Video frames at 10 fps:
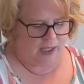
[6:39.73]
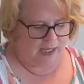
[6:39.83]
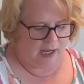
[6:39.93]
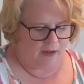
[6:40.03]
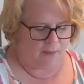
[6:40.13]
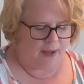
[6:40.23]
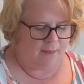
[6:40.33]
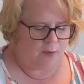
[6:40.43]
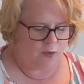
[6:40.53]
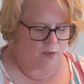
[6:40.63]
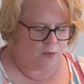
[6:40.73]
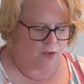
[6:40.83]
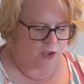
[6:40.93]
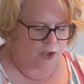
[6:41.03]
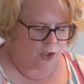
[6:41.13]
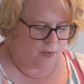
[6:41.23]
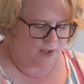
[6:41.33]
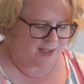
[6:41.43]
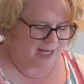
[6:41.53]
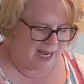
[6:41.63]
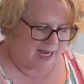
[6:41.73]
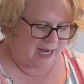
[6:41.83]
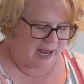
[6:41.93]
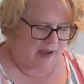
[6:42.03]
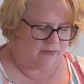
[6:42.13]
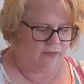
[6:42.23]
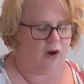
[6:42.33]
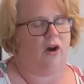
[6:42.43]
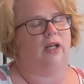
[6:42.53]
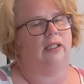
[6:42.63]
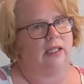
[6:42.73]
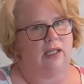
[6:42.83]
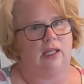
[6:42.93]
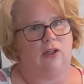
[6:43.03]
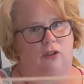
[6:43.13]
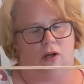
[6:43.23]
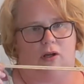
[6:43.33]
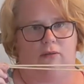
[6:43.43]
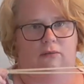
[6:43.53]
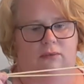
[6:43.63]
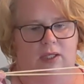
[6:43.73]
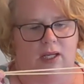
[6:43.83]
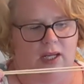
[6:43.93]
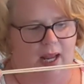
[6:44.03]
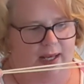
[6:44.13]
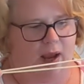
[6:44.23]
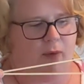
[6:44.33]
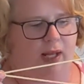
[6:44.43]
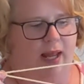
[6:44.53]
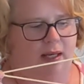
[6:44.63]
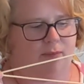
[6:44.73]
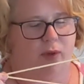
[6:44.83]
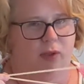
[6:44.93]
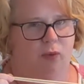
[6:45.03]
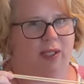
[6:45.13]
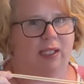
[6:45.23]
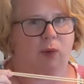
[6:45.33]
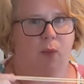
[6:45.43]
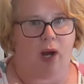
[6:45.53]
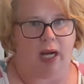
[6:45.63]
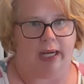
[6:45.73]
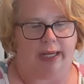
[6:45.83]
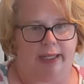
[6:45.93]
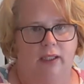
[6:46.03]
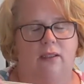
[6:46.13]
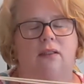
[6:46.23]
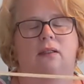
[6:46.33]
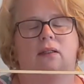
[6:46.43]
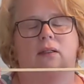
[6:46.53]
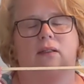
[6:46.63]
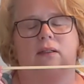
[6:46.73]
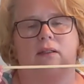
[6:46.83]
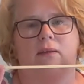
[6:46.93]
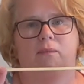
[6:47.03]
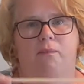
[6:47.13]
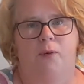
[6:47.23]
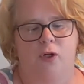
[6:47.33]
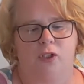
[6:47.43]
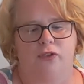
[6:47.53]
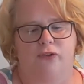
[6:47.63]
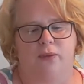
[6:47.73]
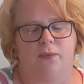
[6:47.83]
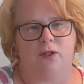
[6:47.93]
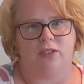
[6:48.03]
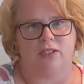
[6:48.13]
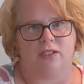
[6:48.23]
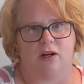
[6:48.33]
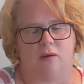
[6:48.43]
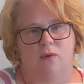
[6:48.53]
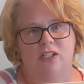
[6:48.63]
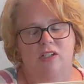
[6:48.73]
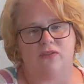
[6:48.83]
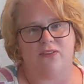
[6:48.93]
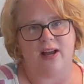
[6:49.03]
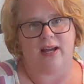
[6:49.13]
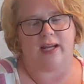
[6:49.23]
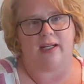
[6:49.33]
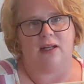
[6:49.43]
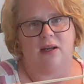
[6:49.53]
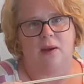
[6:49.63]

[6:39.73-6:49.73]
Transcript: Now the bamboo skewers I have are a little long, and that would end up with a really wide perch for the birds to sit on, which is fine,